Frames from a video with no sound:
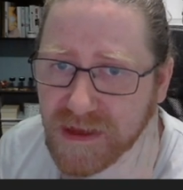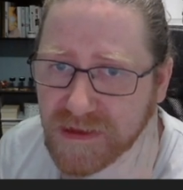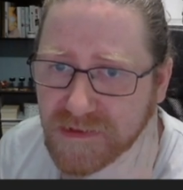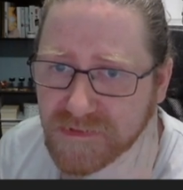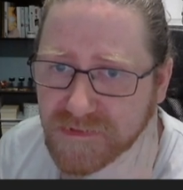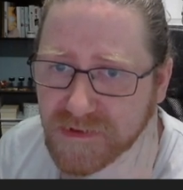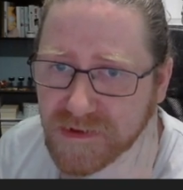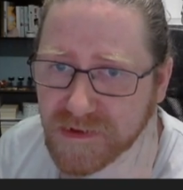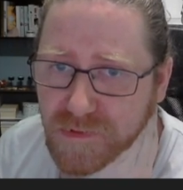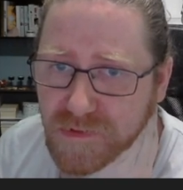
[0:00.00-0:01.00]
and
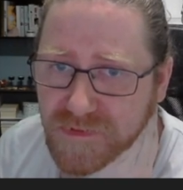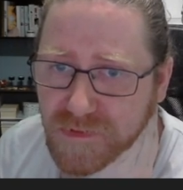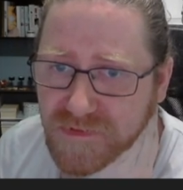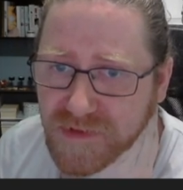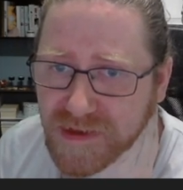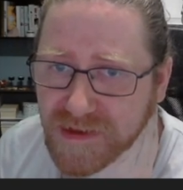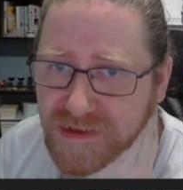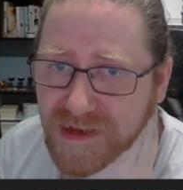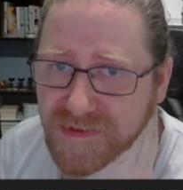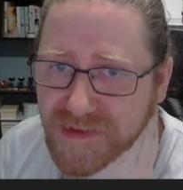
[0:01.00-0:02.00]
they also
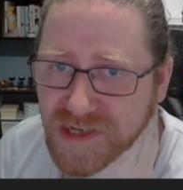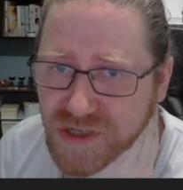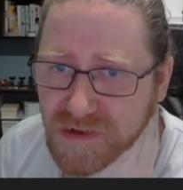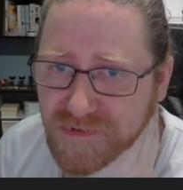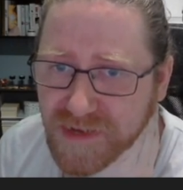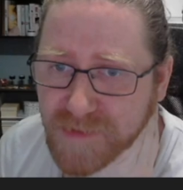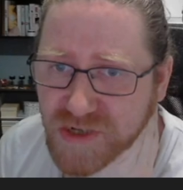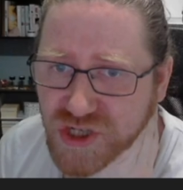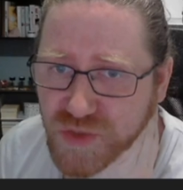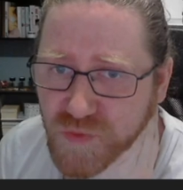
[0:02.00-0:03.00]
take additional
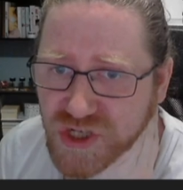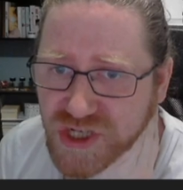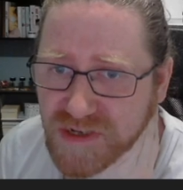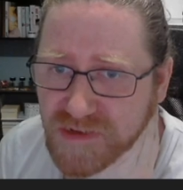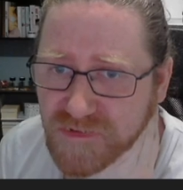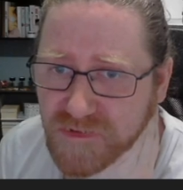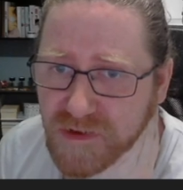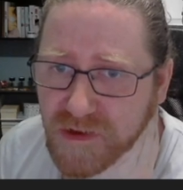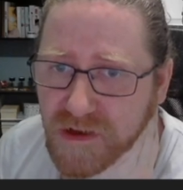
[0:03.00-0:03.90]
damage, which is